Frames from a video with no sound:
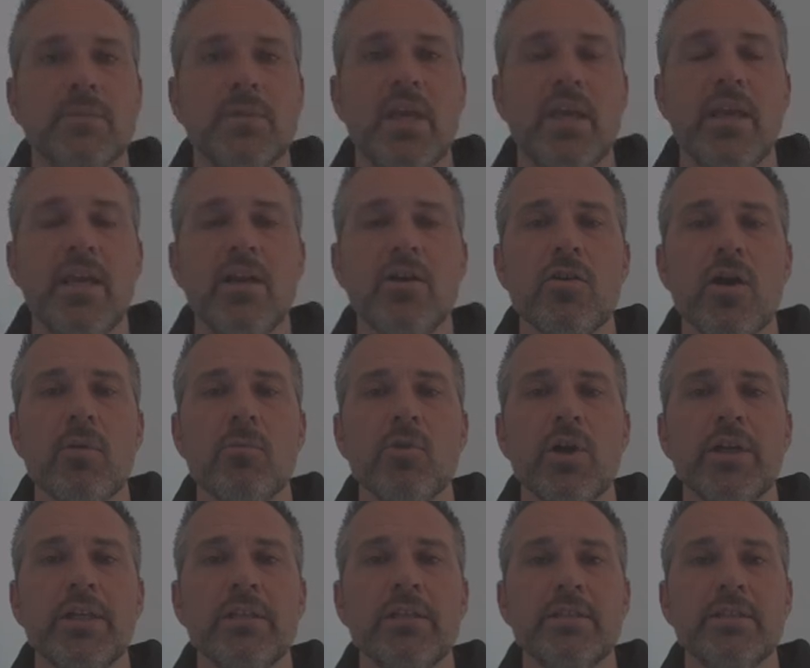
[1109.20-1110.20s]
Here I'm
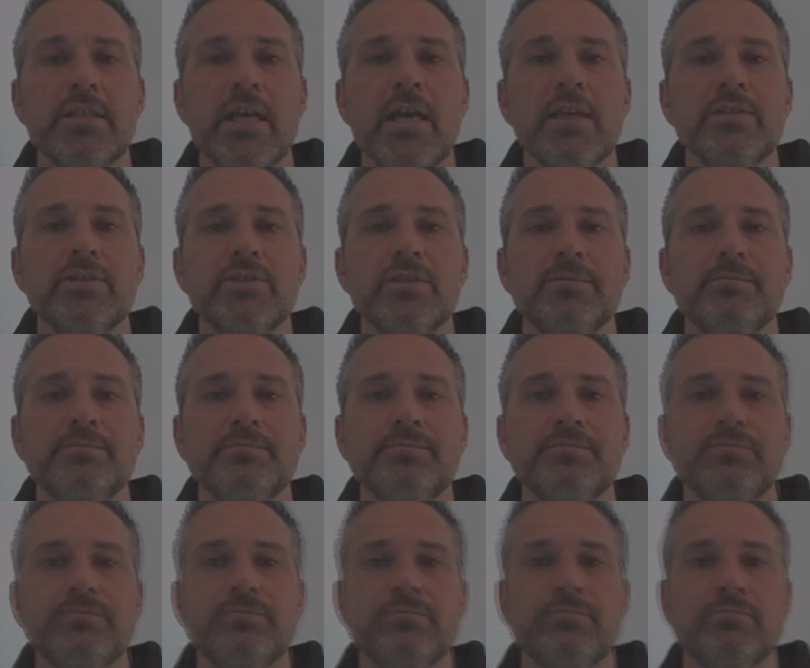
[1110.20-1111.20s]
running the test,
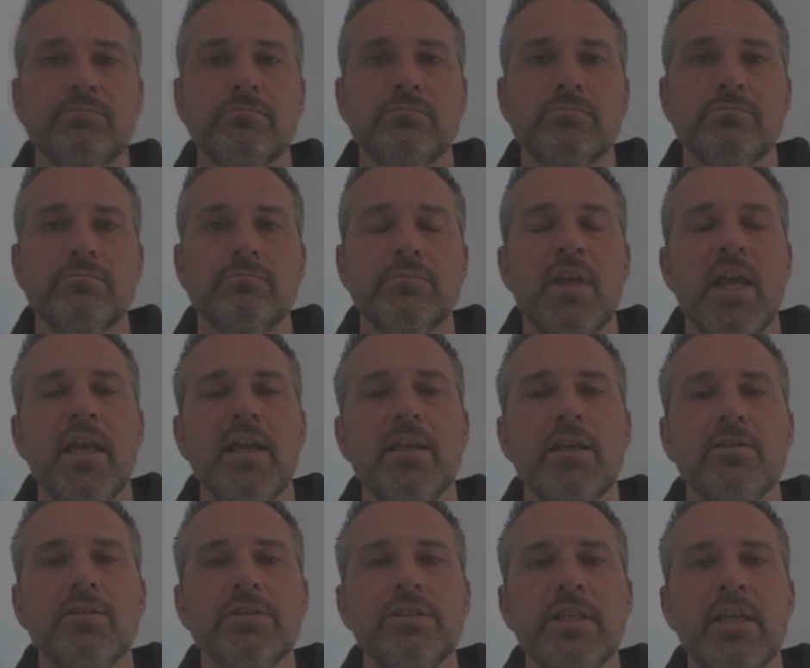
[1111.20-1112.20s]
and
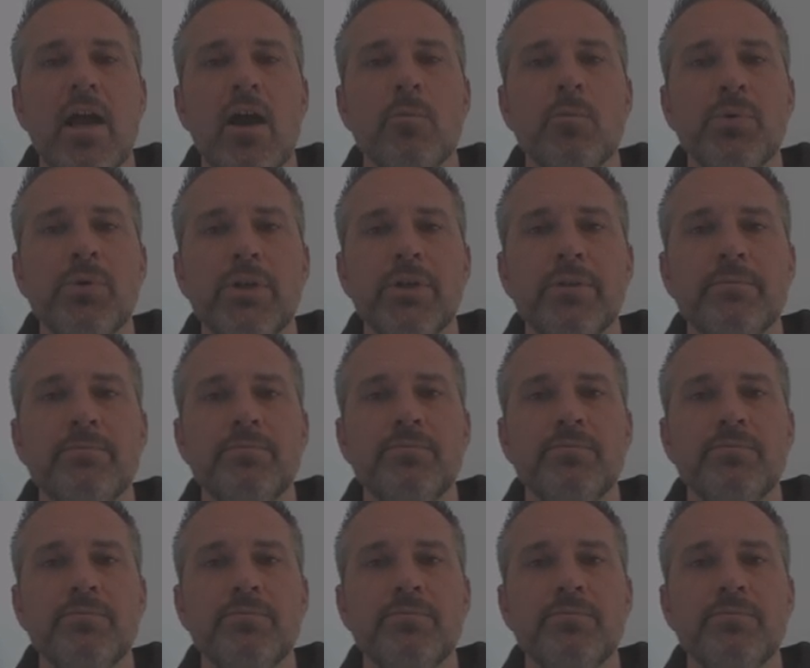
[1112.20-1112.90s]
here's the output.